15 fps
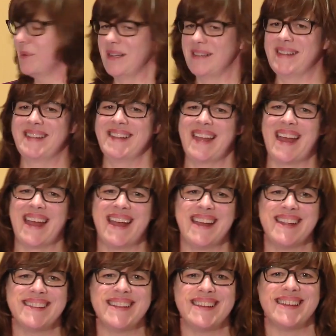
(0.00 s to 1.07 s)
with
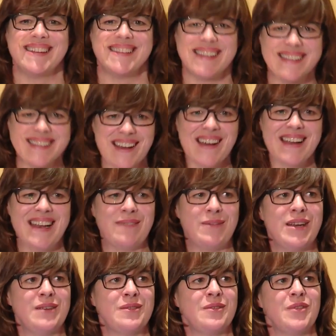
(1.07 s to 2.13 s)
this
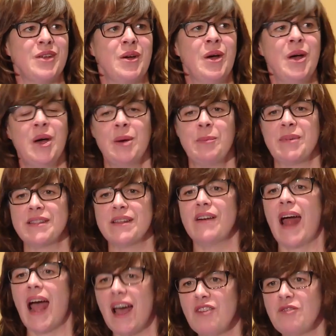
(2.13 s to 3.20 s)
high-level overview, but there
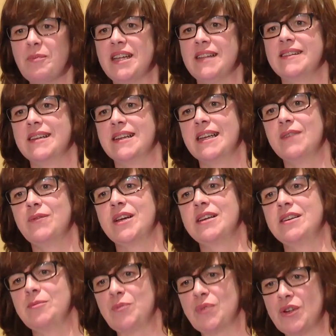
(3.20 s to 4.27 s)
have been
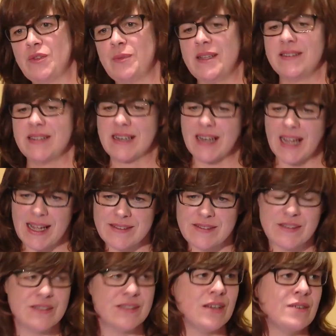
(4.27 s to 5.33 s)
significant improvements in
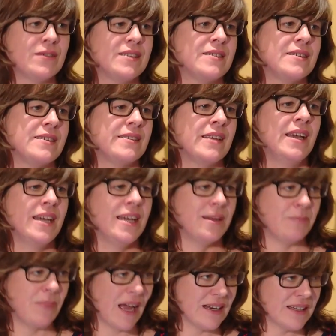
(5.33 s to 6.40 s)
cancer services,
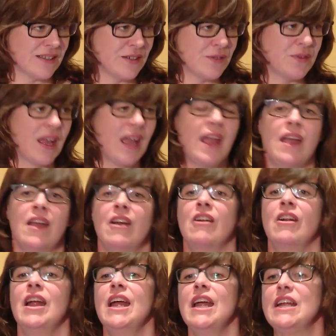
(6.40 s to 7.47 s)
in palliative
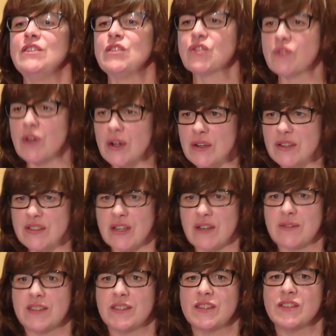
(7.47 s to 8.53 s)
care, in stroke
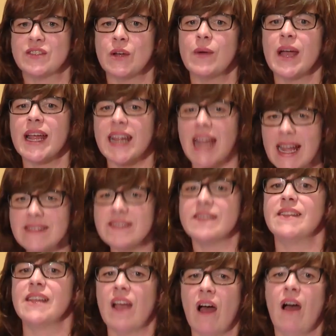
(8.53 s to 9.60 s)
services. So
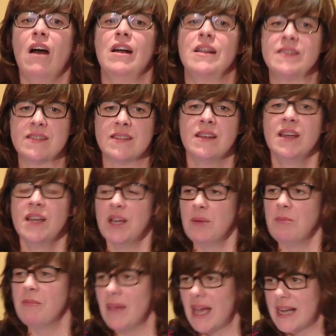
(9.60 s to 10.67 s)
against the odds,
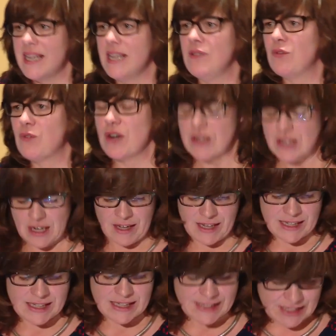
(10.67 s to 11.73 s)
many
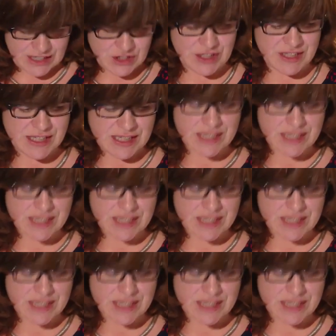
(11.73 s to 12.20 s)
frontline clinicians